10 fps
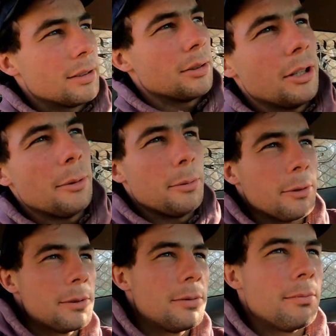I sort of
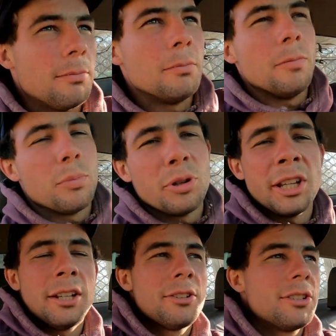hope it was
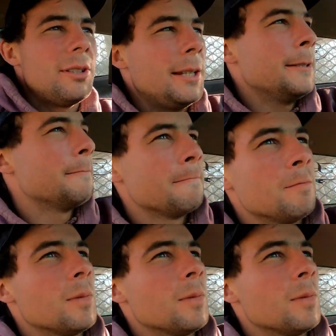pretty interesting.